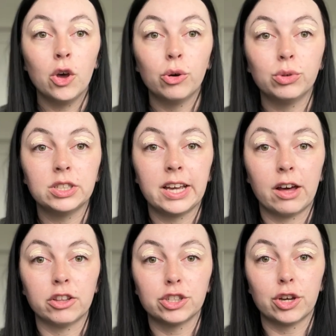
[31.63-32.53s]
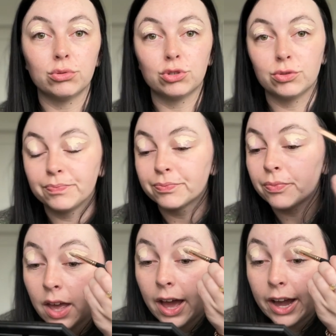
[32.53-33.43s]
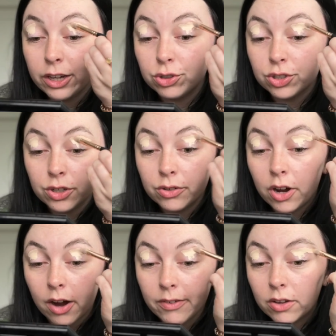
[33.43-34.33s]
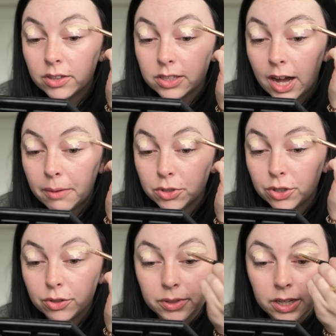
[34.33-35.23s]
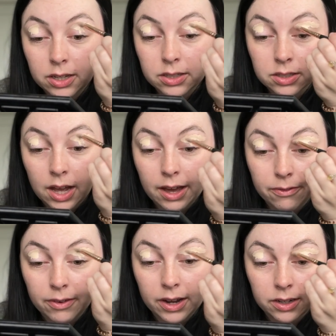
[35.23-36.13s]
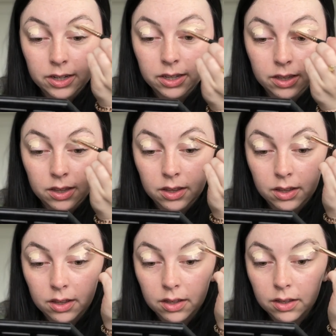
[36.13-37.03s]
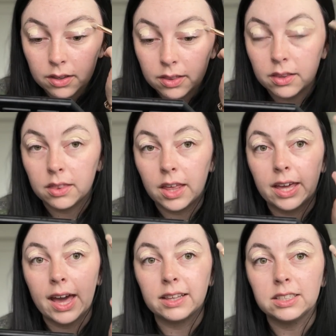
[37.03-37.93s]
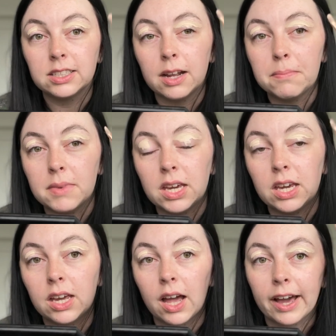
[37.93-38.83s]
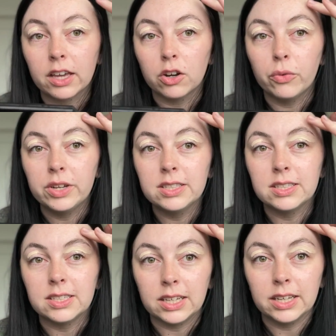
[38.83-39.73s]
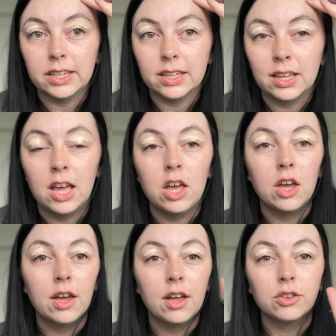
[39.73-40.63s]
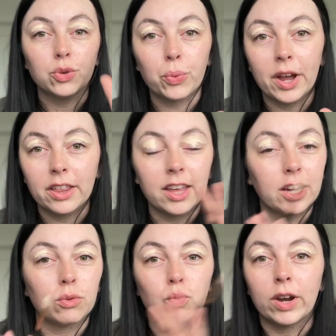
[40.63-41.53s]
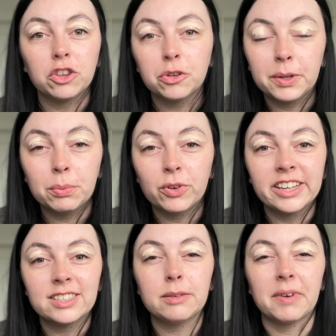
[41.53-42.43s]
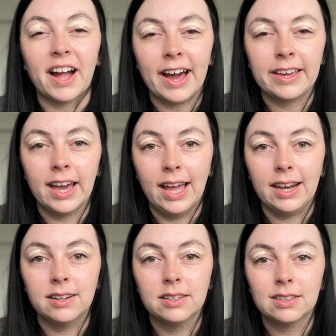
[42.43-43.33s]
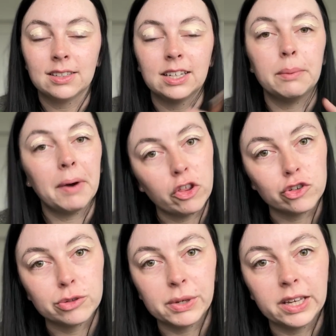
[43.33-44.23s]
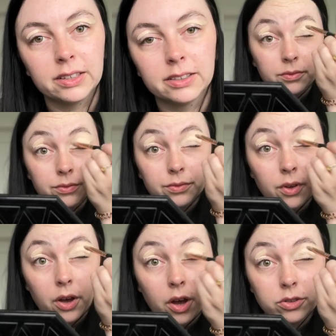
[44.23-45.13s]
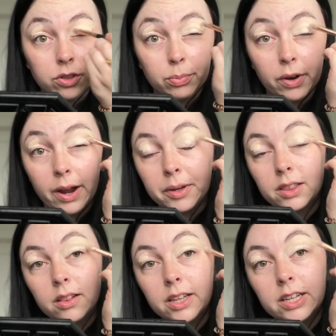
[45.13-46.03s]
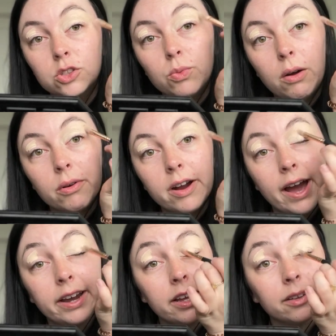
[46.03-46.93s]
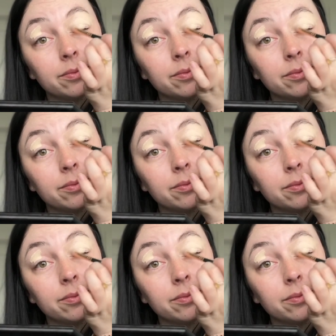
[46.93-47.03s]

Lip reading: we'll see how this goes. I usually don't carve out the top too because I find it, like at least on me, I can always see it. Like regular people can't see it, but I can. It bothers me. Also priming the lids while we're at it.